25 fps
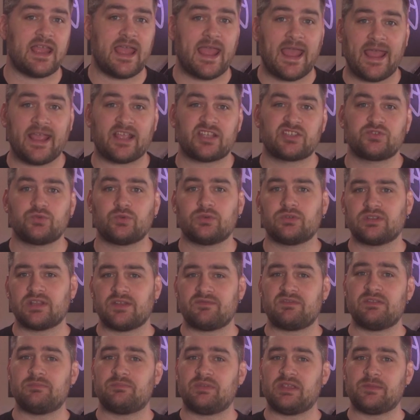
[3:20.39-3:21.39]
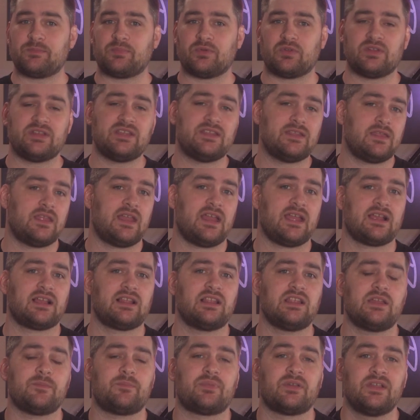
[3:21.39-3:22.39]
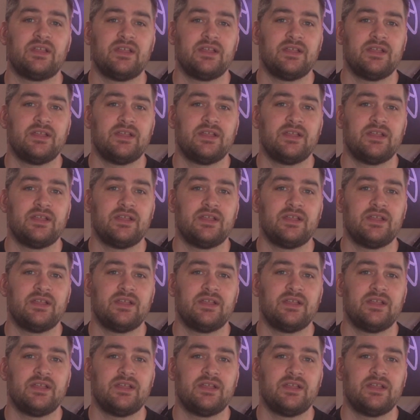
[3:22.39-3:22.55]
actual living people in that clip.